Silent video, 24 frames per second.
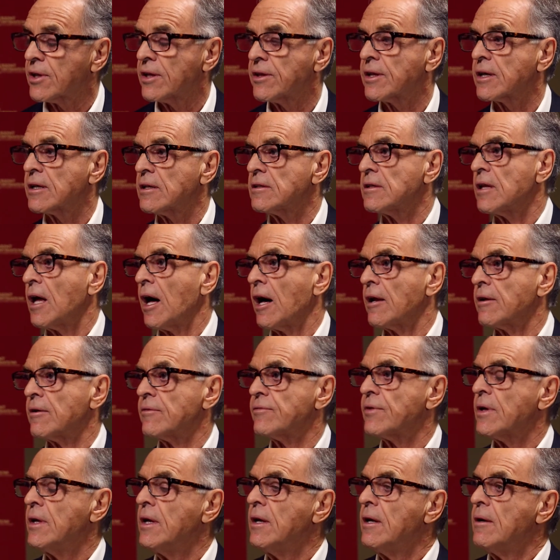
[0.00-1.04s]
I think a lot
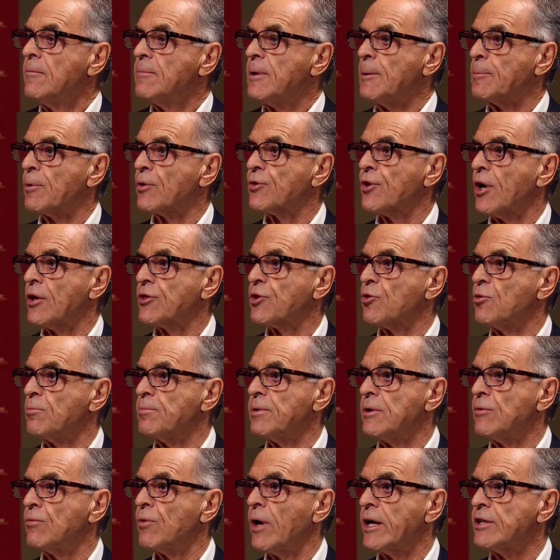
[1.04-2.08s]
of people thought there would
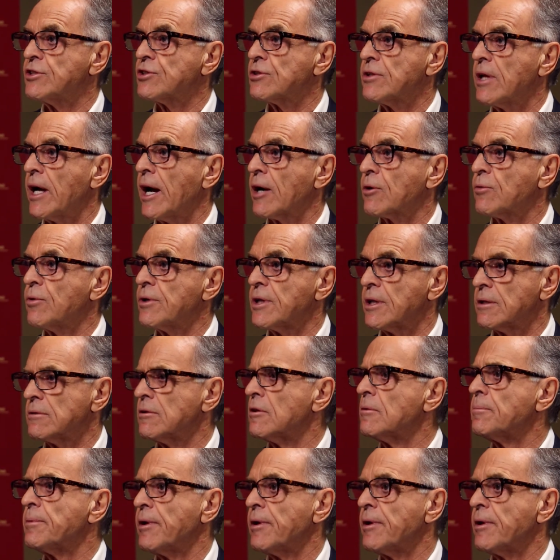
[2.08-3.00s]
be racial equity a little